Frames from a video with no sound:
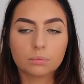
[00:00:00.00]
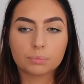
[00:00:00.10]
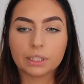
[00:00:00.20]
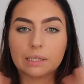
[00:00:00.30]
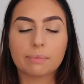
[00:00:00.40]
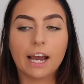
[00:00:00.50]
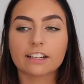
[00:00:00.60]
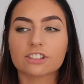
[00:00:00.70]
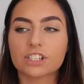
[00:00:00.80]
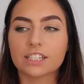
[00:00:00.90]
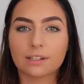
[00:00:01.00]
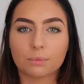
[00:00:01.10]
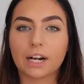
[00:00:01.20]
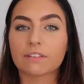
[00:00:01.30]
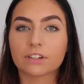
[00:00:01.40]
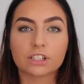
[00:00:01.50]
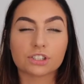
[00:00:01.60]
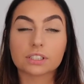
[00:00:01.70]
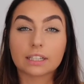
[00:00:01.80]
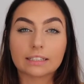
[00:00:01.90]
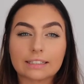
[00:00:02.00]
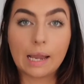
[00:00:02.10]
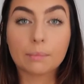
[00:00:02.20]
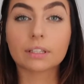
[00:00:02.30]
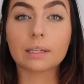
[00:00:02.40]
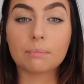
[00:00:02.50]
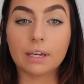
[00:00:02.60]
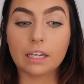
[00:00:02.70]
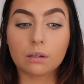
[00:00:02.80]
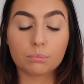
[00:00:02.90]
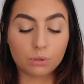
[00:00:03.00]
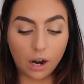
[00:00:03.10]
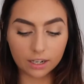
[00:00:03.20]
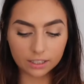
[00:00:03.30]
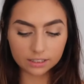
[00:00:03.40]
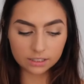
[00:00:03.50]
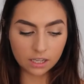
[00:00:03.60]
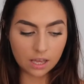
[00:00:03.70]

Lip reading: pretty packaging and whatever, and just like chemically made products.